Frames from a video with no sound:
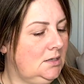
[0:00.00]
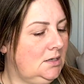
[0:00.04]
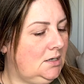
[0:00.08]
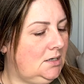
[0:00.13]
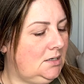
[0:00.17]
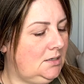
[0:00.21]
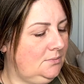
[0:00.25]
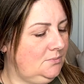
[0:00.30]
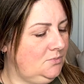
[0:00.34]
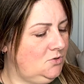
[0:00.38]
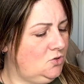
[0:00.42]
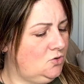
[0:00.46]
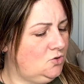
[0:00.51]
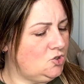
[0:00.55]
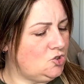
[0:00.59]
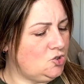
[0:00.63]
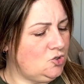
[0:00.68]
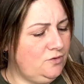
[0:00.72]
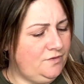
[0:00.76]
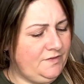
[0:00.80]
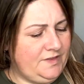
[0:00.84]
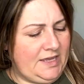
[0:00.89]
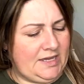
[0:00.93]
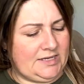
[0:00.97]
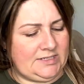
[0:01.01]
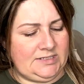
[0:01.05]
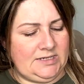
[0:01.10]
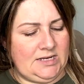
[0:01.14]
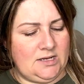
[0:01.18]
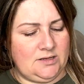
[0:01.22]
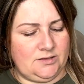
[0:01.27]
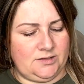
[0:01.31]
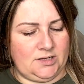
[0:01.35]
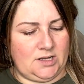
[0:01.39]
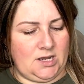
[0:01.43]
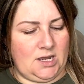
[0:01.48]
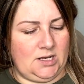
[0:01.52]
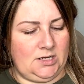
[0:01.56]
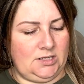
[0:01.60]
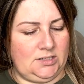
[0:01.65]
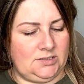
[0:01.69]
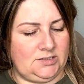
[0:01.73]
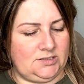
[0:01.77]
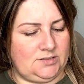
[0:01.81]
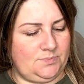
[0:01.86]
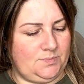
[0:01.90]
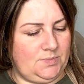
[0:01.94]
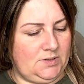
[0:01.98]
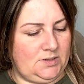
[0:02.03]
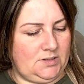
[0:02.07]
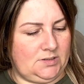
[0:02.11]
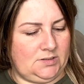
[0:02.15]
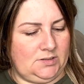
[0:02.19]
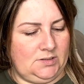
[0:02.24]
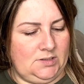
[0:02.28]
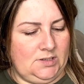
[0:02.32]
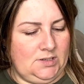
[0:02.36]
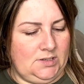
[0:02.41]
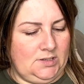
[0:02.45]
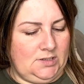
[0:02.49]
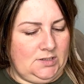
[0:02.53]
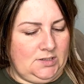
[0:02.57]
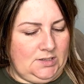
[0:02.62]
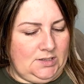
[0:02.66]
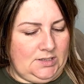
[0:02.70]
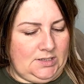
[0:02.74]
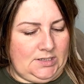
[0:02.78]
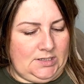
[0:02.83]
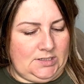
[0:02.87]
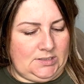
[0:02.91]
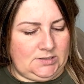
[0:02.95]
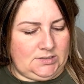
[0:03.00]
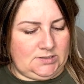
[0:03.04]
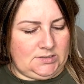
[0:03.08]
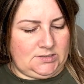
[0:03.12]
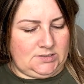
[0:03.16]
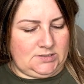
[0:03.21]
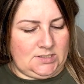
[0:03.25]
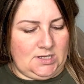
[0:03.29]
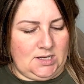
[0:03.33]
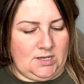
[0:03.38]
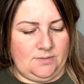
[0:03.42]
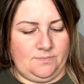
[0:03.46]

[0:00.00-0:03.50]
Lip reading: and I'm not sure if they had any other colours, but it's